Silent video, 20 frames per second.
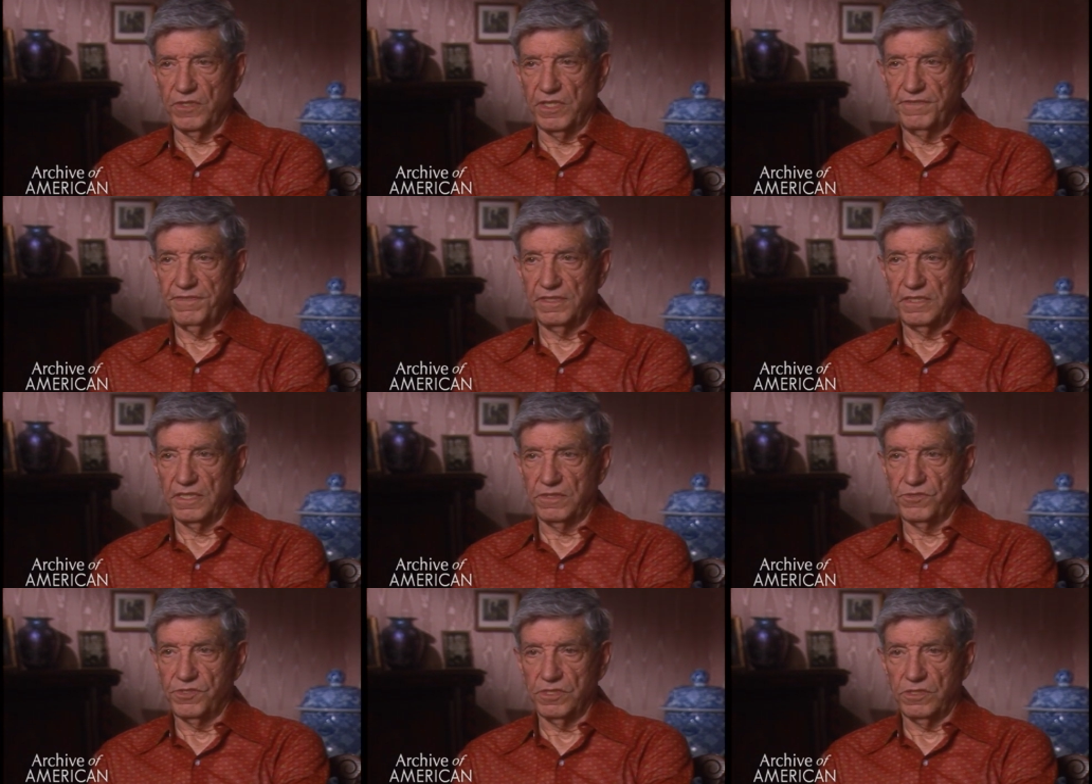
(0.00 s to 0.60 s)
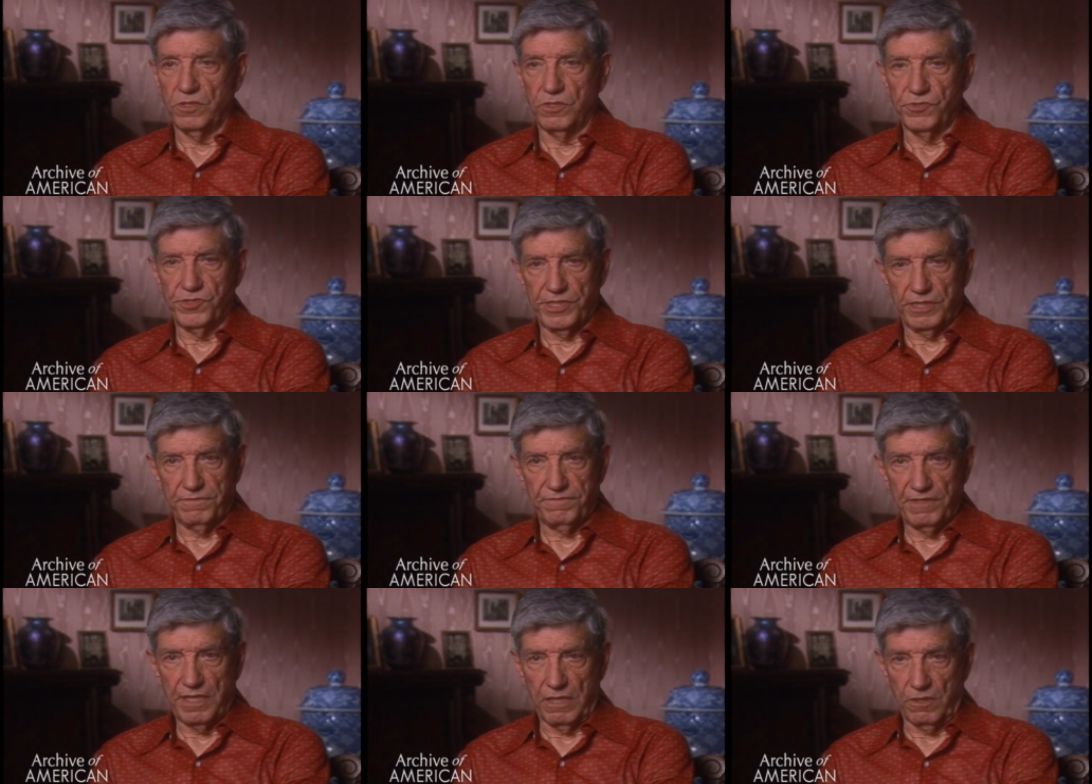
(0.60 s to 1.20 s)
I think that's a wholesale
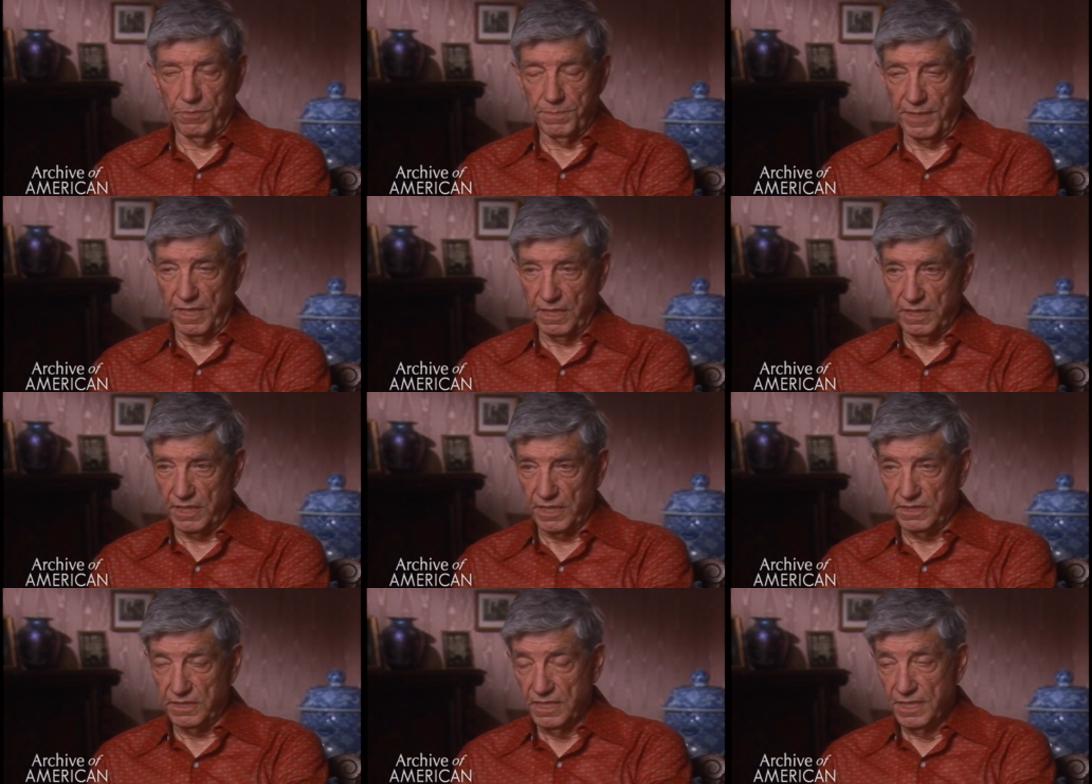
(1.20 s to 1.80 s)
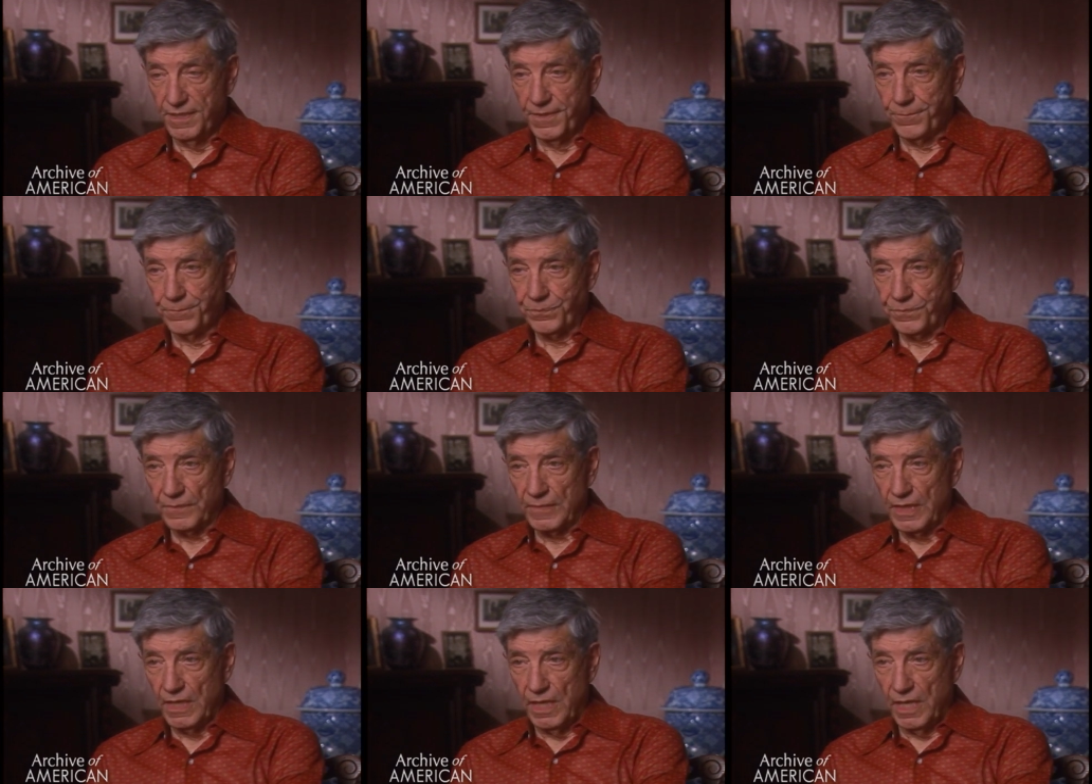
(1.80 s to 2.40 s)
flower market.
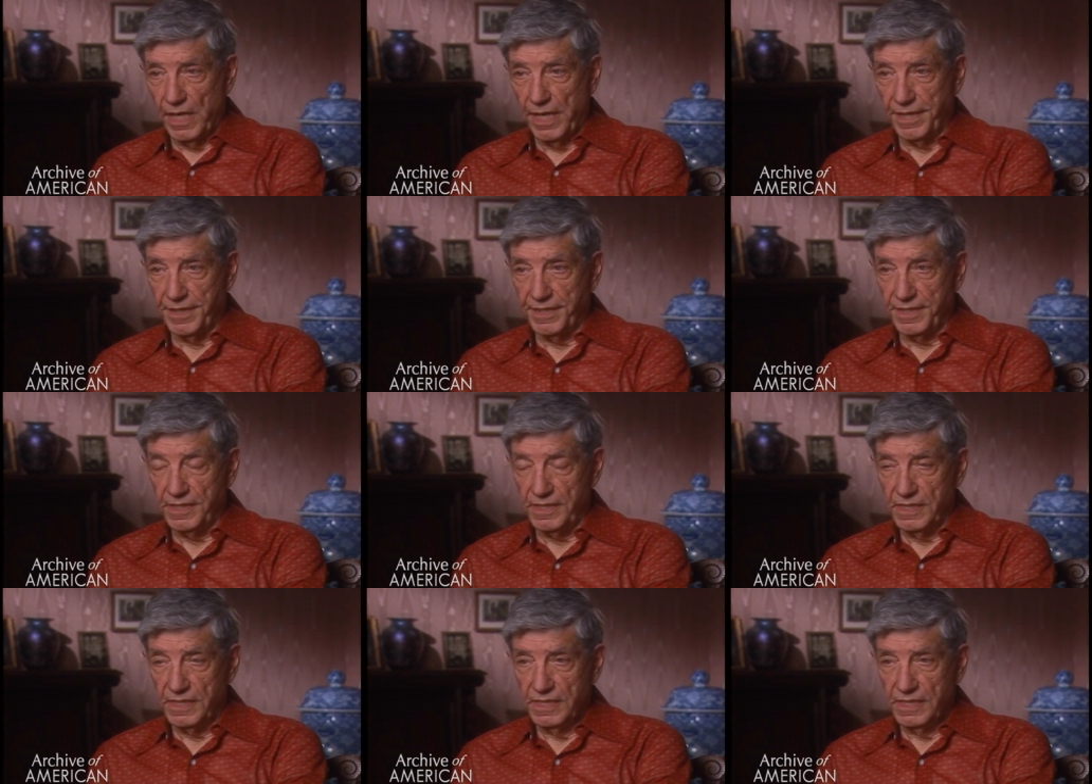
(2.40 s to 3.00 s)
And